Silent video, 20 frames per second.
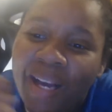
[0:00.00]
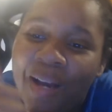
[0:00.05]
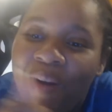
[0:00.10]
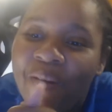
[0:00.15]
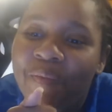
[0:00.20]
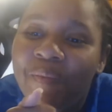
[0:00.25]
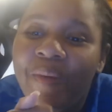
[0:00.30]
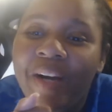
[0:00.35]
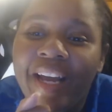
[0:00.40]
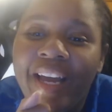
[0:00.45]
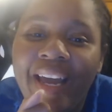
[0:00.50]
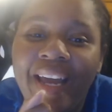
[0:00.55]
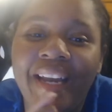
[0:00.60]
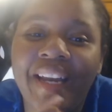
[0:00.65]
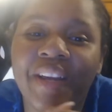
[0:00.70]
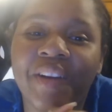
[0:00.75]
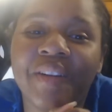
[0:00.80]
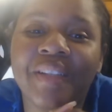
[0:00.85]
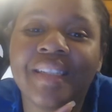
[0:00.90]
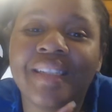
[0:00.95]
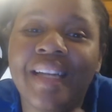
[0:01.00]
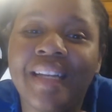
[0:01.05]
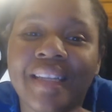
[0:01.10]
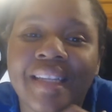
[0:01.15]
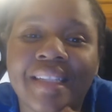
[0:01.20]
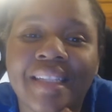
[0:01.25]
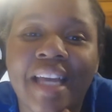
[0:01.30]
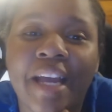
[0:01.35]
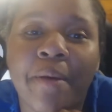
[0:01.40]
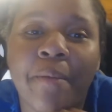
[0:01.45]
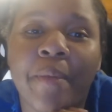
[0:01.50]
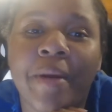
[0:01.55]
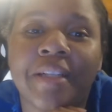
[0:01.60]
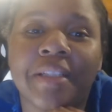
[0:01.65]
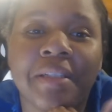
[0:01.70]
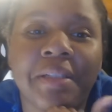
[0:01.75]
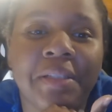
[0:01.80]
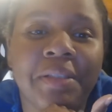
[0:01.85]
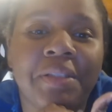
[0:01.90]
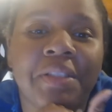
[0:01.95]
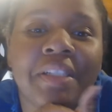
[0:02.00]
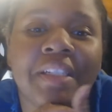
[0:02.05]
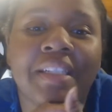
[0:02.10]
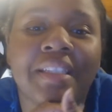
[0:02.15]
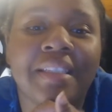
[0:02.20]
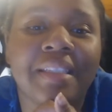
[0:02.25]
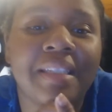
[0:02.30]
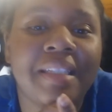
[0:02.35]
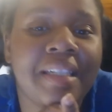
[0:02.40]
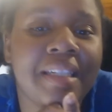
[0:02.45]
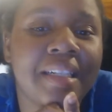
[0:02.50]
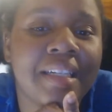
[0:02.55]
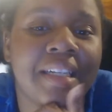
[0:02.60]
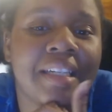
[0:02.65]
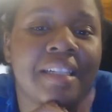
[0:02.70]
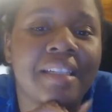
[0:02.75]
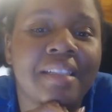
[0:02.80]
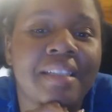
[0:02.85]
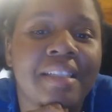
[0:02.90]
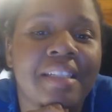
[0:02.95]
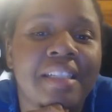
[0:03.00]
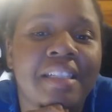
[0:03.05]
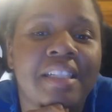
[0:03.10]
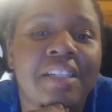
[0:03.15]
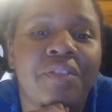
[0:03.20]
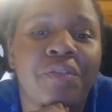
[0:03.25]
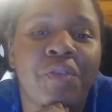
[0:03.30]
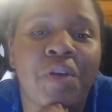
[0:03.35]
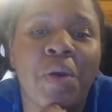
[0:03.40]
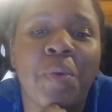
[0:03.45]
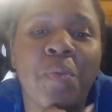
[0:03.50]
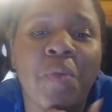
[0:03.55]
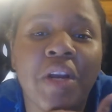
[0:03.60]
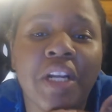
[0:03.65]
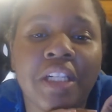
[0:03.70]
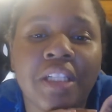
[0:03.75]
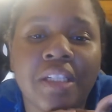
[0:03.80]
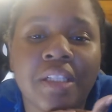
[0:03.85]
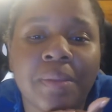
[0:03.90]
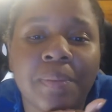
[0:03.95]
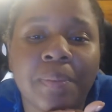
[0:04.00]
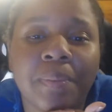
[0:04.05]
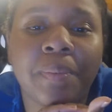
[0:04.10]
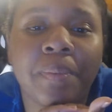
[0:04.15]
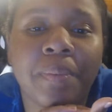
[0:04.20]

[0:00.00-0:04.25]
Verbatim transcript: But anywho, it's not the same resolution, because I think I get sixty frame rates